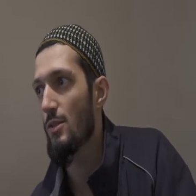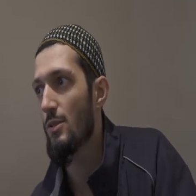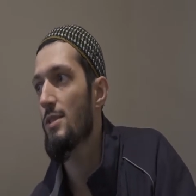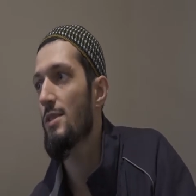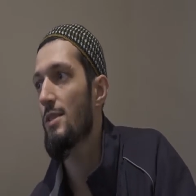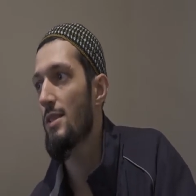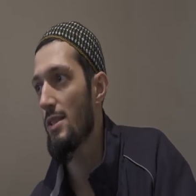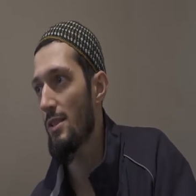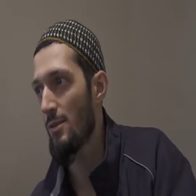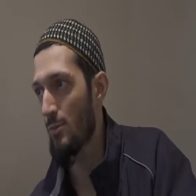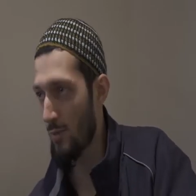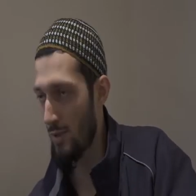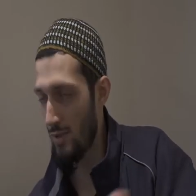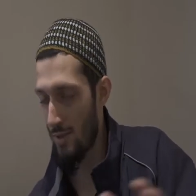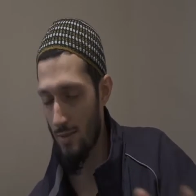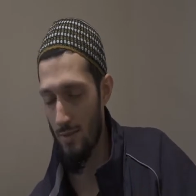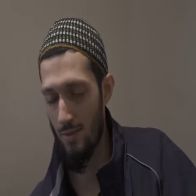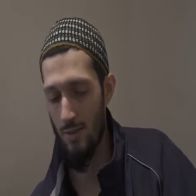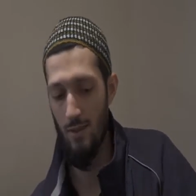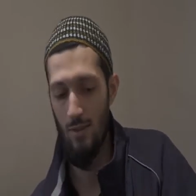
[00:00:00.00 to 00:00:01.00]
So still
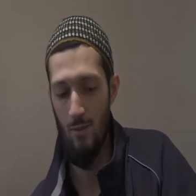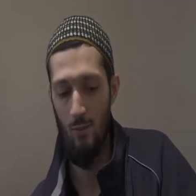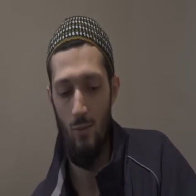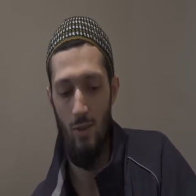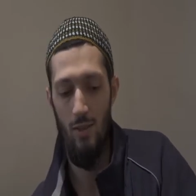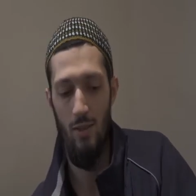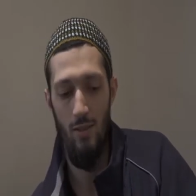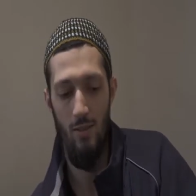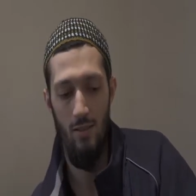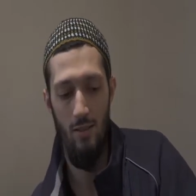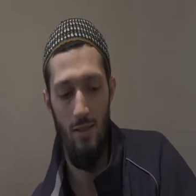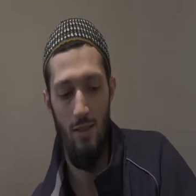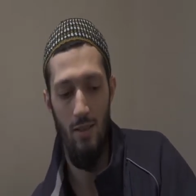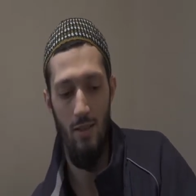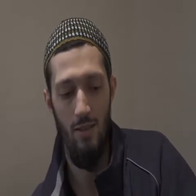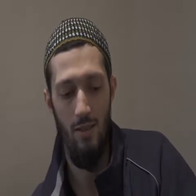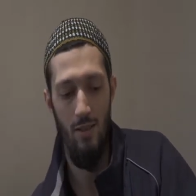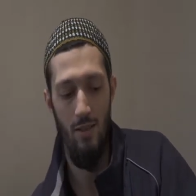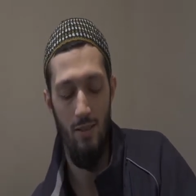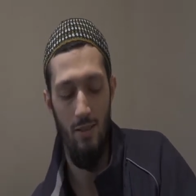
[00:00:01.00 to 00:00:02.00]
within the
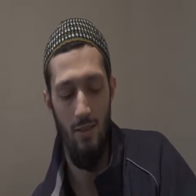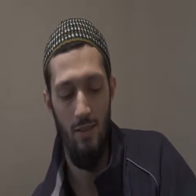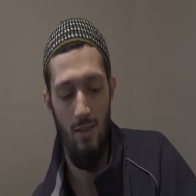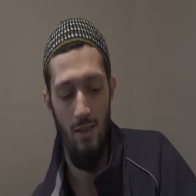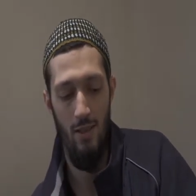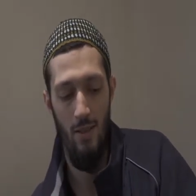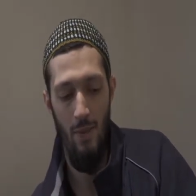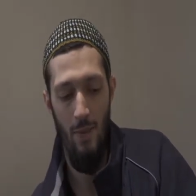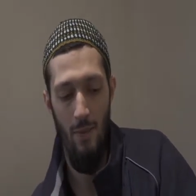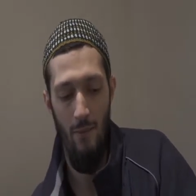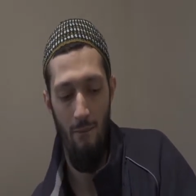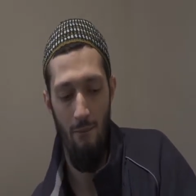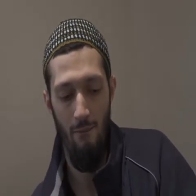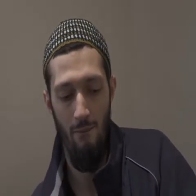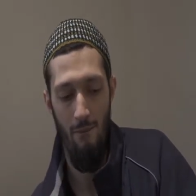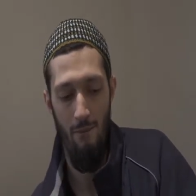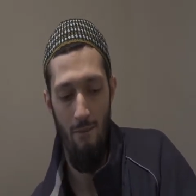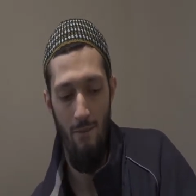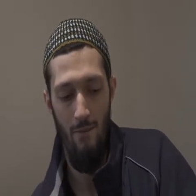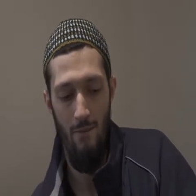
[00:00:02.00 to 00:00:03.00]
area.
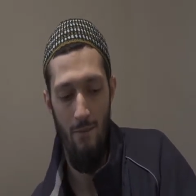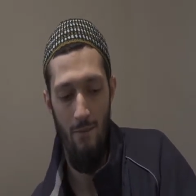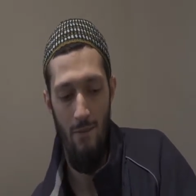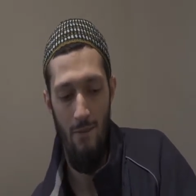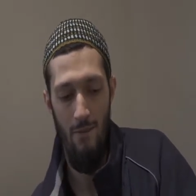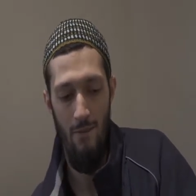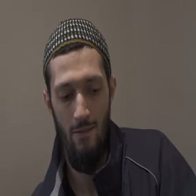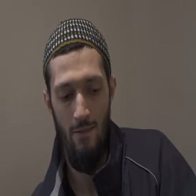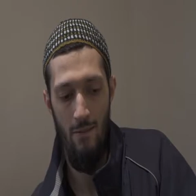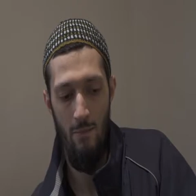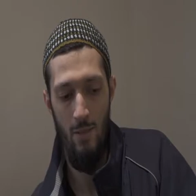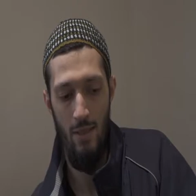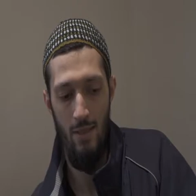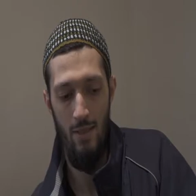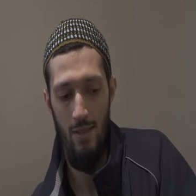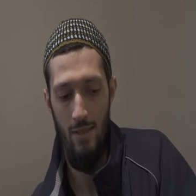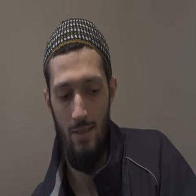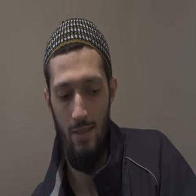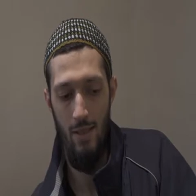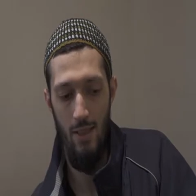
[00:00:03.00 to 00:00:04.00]
But
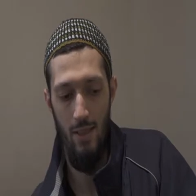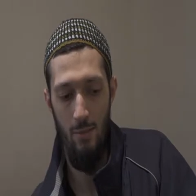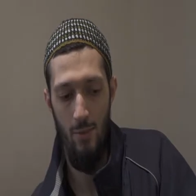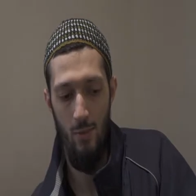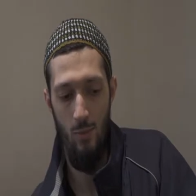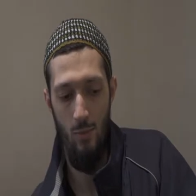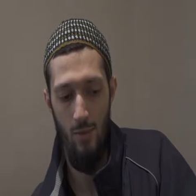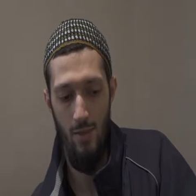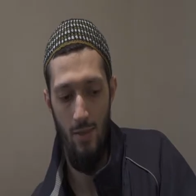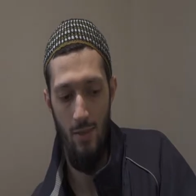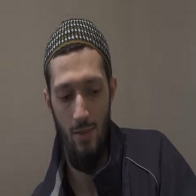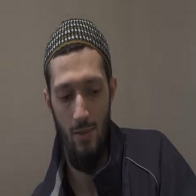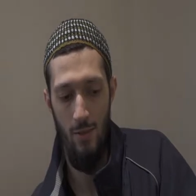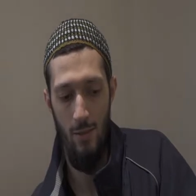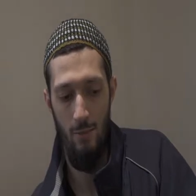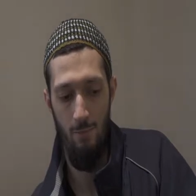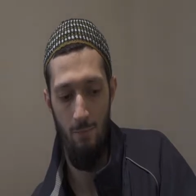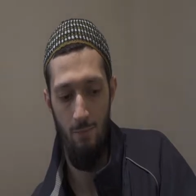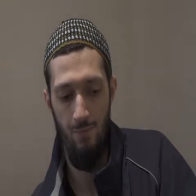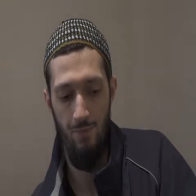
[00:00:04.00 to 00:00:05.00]
that time I was
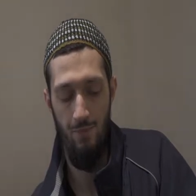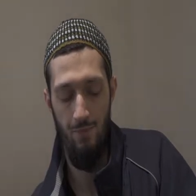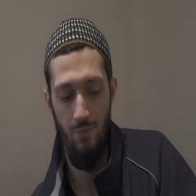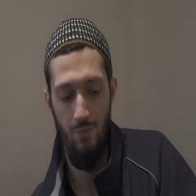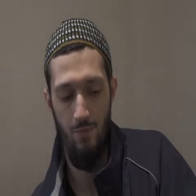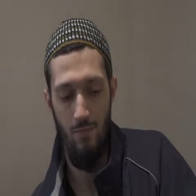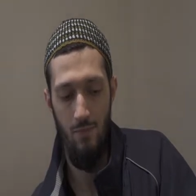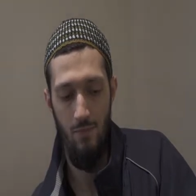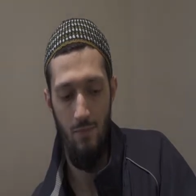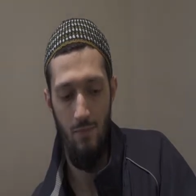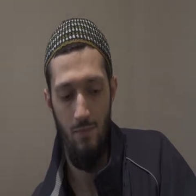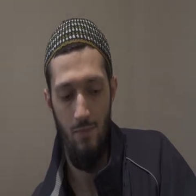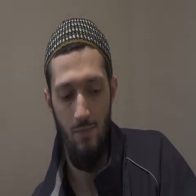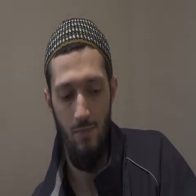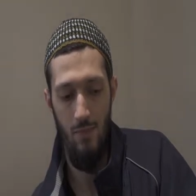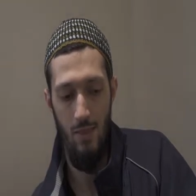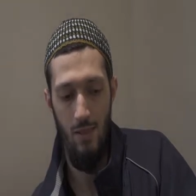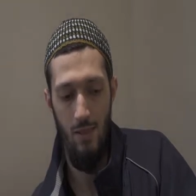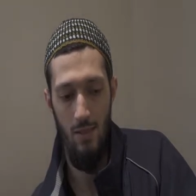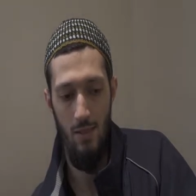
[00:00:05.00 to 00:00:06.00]
I
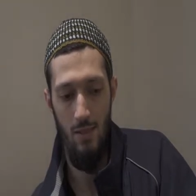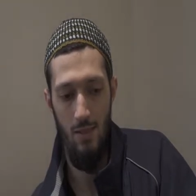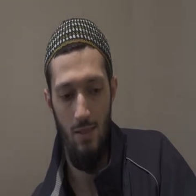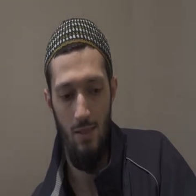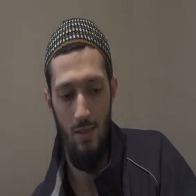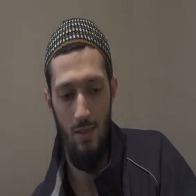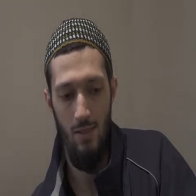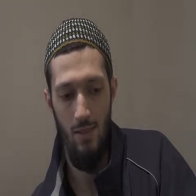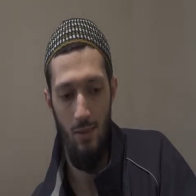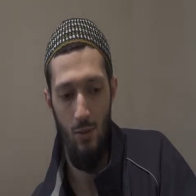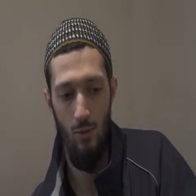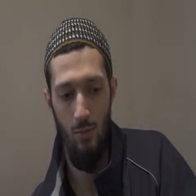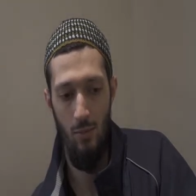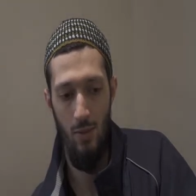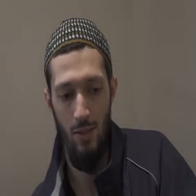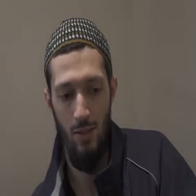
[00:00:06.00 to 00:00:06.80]
start to